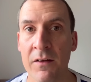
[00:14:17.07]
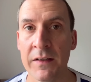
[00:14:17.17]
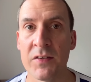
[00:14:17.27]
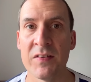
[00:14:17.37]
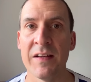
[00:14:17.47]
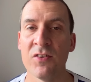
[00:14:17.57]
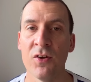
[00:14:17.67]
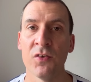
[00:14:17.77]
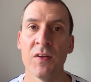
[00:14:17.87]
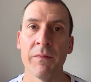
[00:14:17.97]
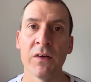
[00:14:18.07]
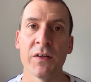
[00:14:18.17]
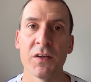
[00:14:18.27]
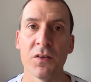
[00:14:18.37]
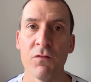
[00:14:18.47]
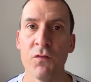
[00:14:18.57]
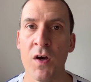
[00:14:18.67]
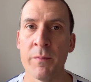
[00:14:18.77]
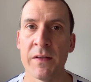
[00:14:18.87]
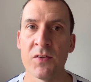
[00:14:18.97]
Like I said, it's not something I can
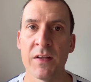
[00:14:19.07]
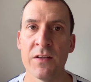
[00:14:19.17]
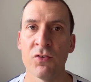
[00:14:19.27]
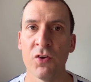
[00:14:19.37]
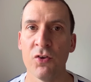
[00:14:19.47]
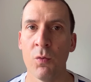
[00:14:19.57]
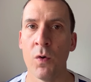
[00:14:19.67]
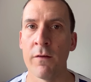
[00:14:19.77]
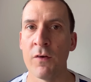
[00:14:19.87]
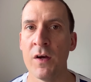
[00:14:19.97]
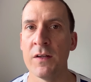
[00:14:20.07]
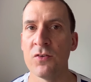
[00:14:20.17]
confirm at this stage because it's not what I've heard.